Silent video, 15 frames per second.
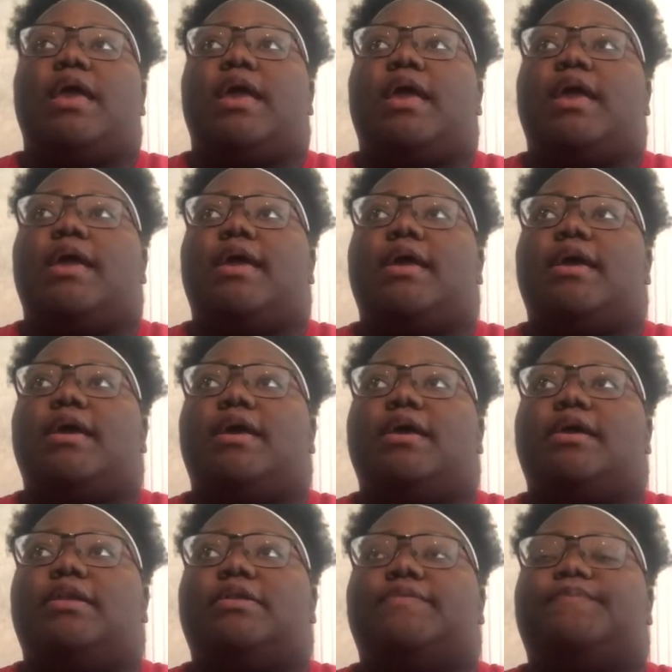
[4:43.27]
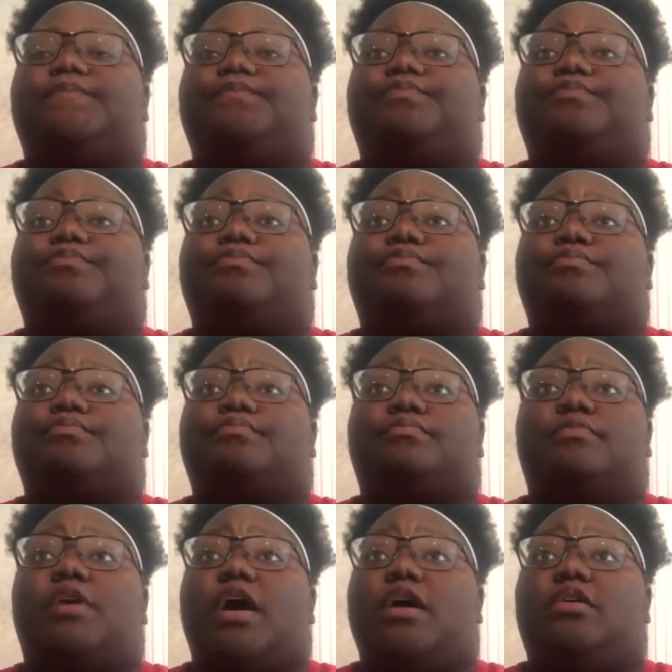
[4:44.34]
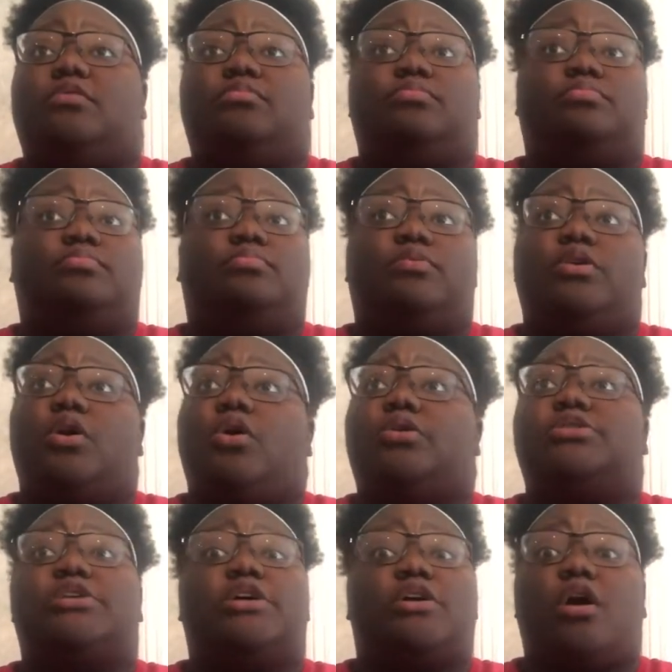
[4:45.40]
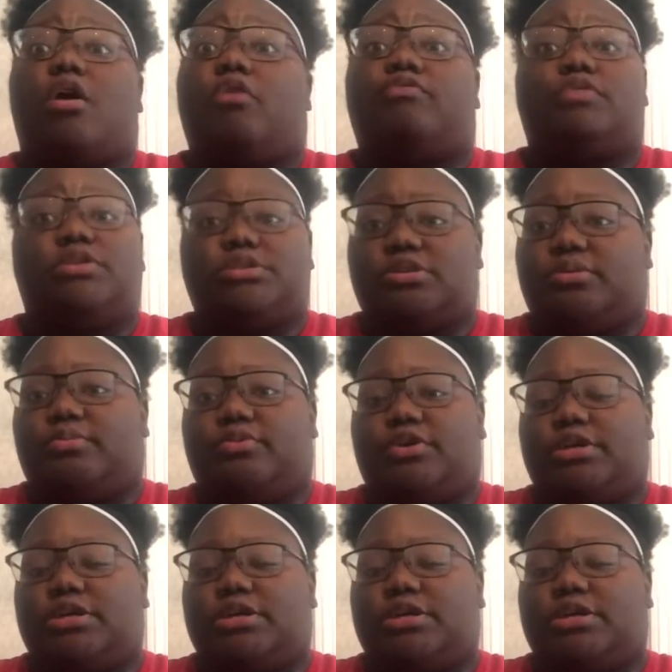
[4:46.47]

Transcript: And, like, we going to take off this summer.